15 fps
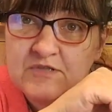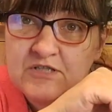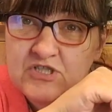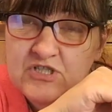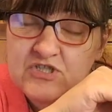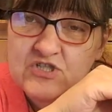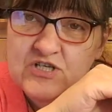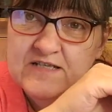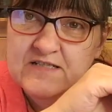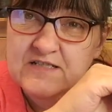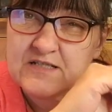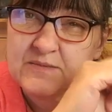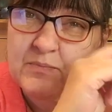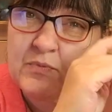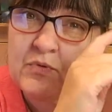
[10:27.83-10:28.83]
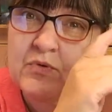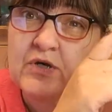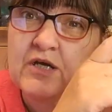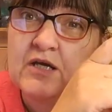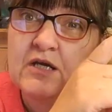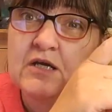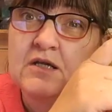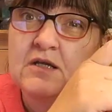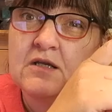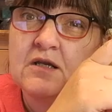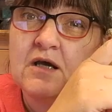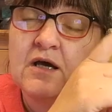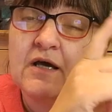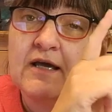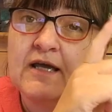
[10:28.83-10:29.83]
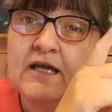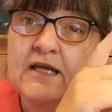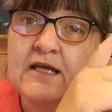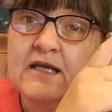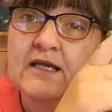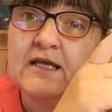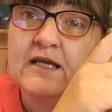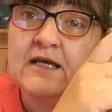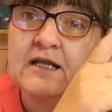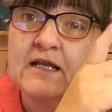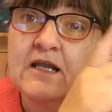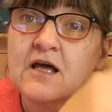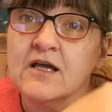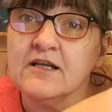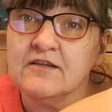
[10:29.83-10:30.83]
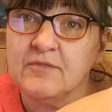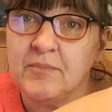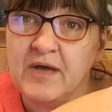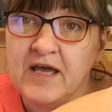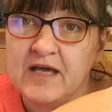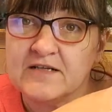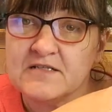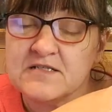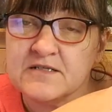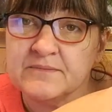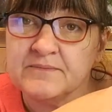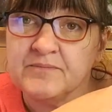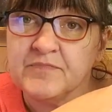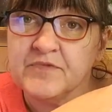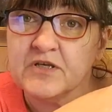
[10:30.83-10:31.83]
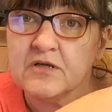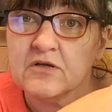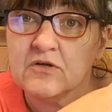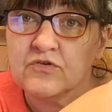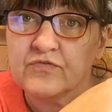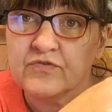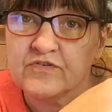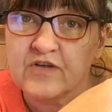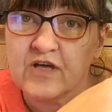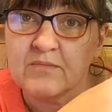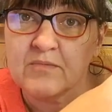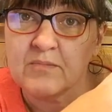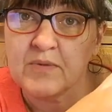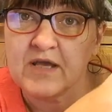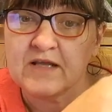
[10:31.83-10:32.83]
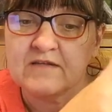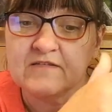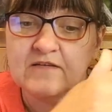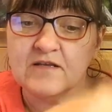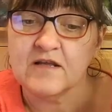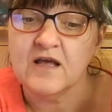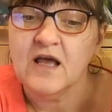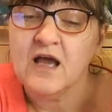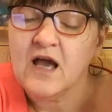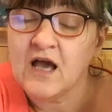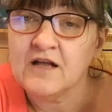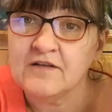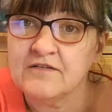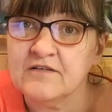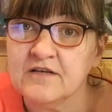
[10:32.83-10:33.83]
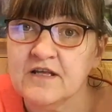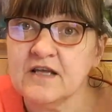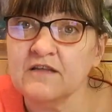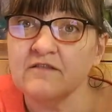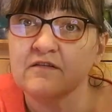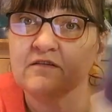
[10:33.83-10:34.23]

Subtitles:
suggested putting a light pad that you use for diamond painting underneath,